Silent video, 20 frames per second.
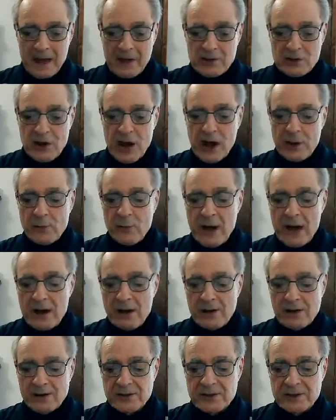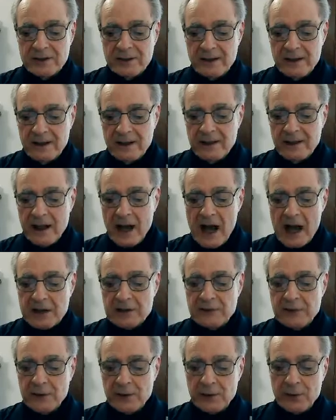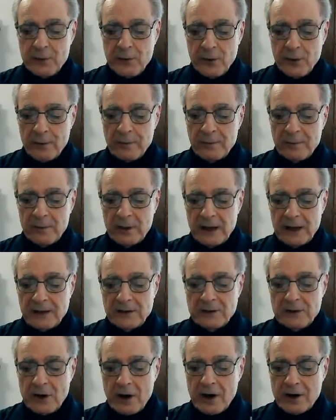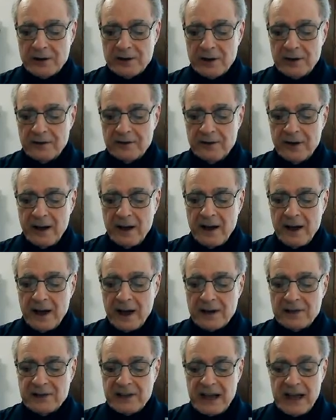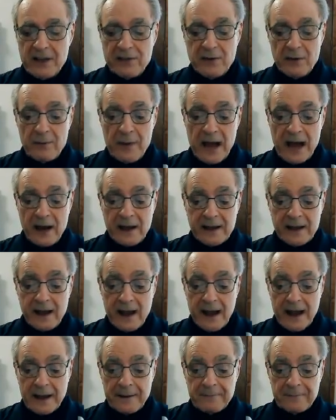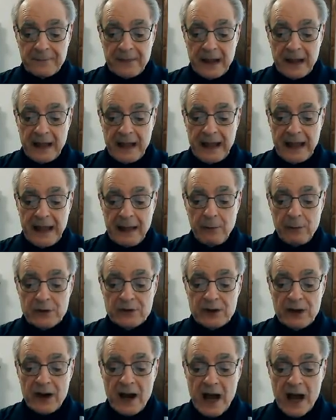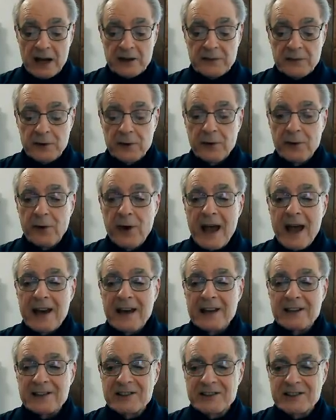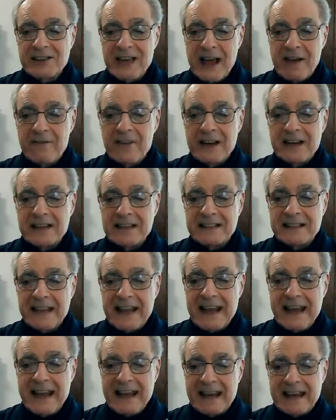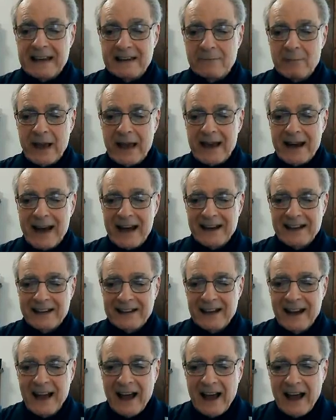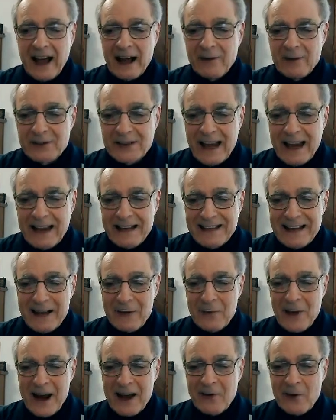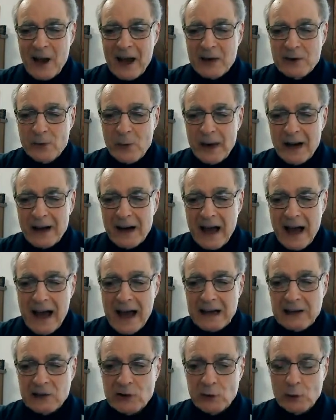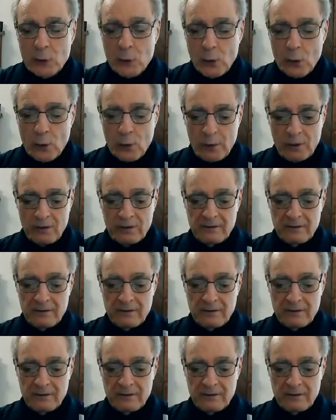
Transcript: John Reynolds, the Oxford group in charge of Isaiah through Malachi. He was an Oxford grad at 17. Man, I was 18 when I graduated high school.